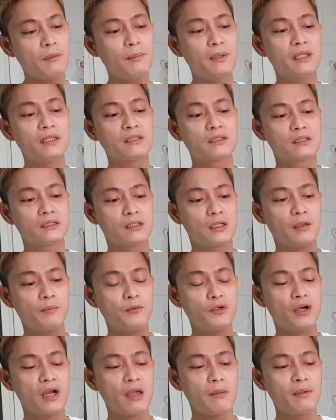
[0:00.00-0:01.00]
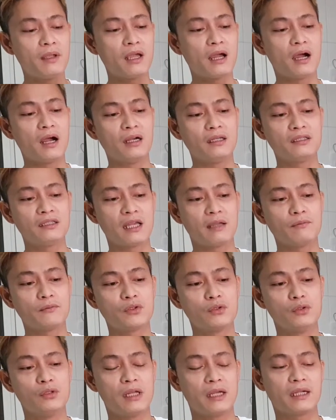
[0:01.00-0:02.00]
If you're having a hard
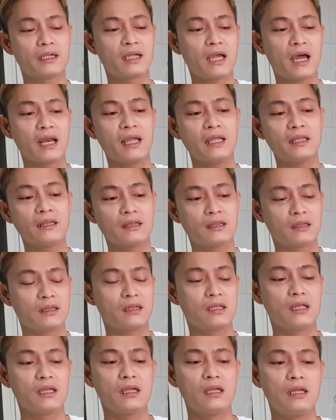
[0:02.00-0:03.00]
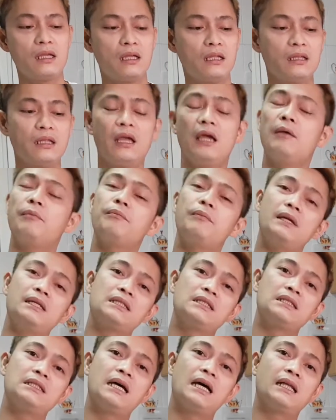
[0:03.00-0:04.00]
time to like cut it, then it
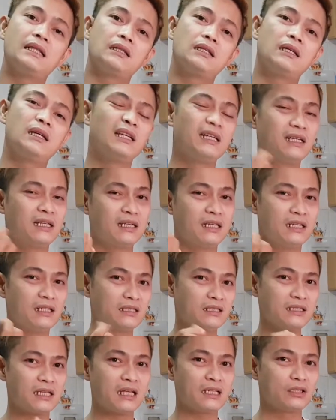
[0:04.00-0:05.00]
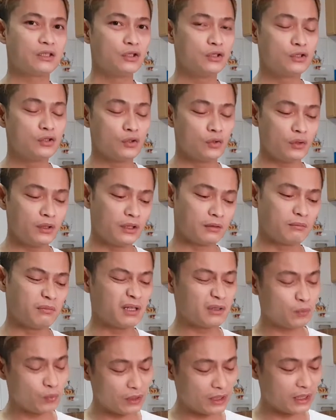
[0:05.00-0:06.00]
means that it's not good to
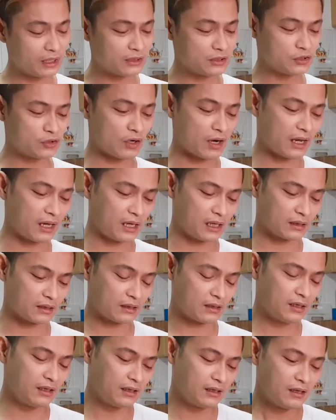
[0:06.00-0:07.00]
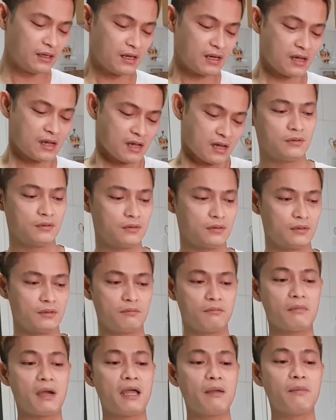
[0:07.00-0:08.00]
eat. But we can try it.
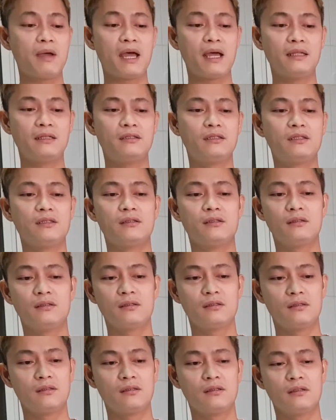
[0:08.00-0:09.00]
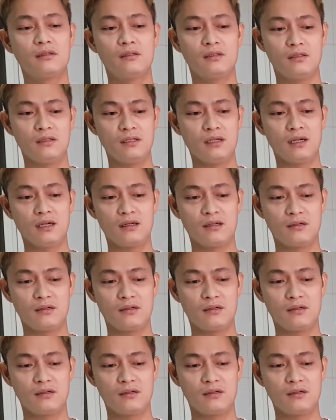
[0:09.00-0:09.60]
My bad. Yeah.